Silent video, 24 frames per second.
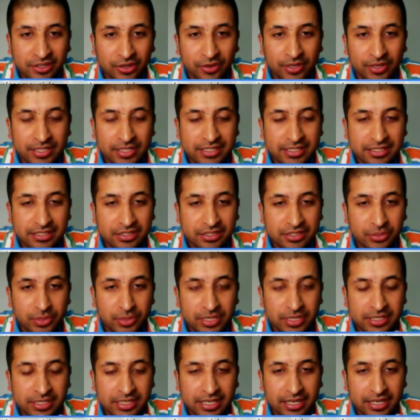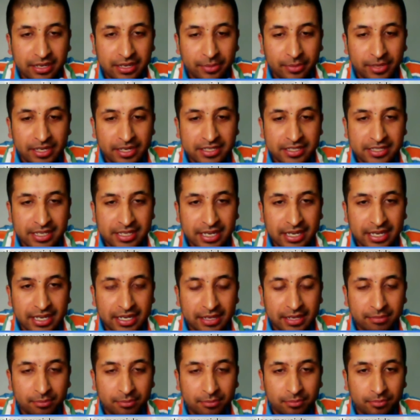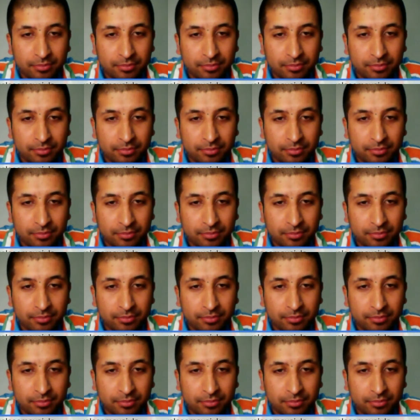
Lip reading: So, are we going to see any